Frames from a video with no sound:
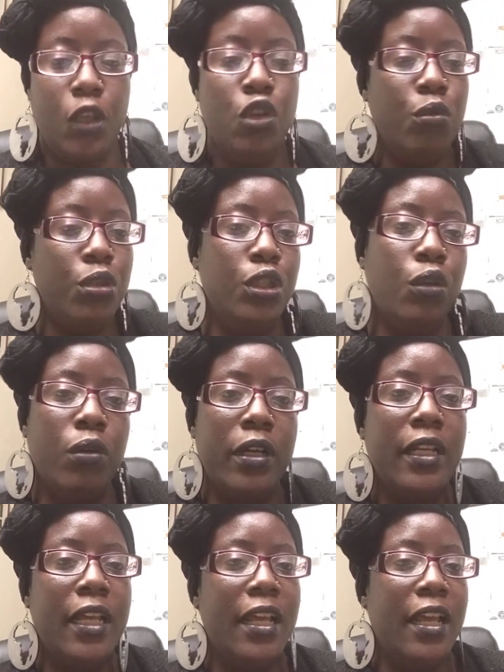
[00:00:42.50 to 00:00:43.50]
You was
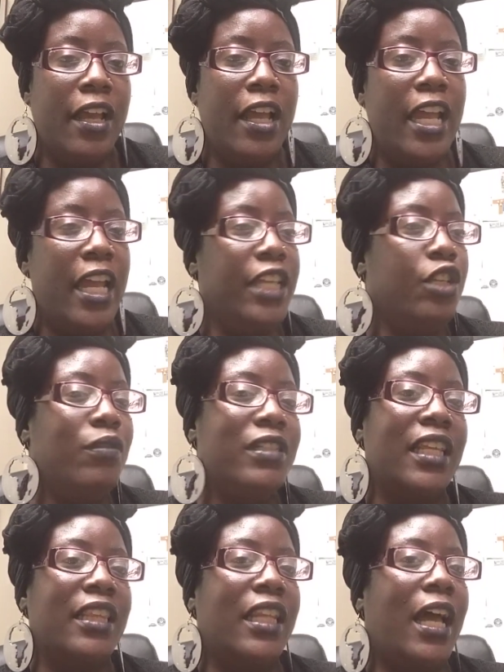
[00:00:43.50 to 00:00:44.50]

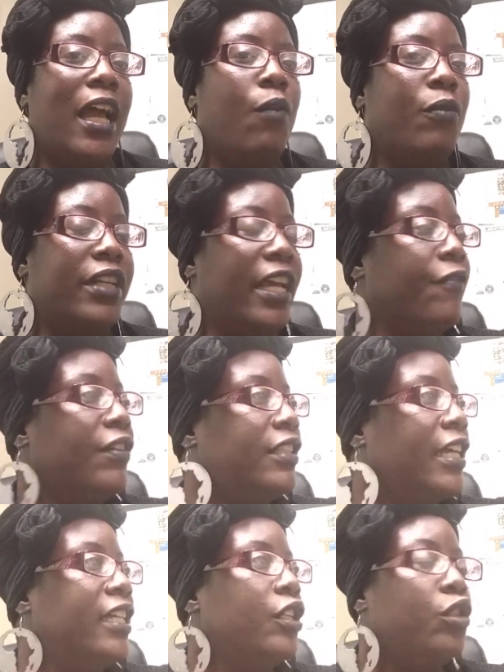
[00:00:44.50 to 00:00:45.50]
in line with
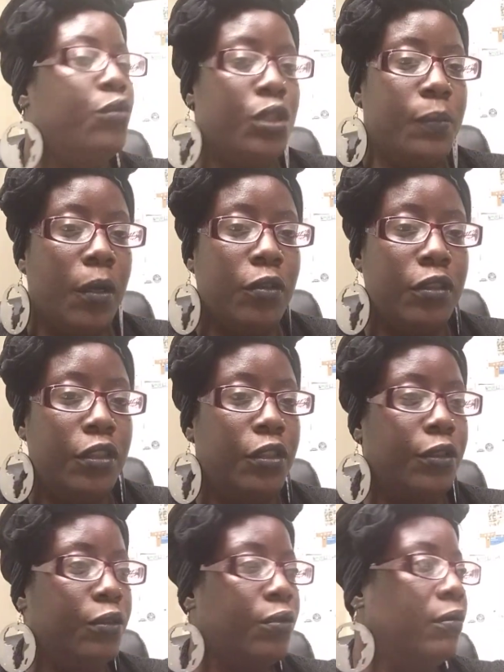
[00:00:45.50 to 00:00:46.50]
everything that you was supposed to
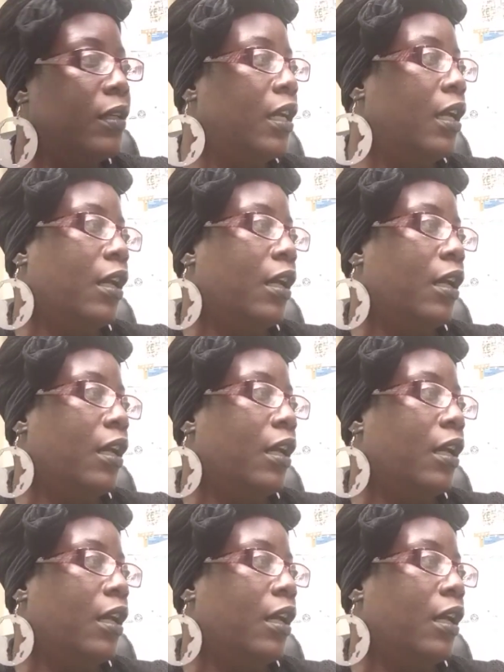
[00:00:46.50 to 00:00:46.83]
do.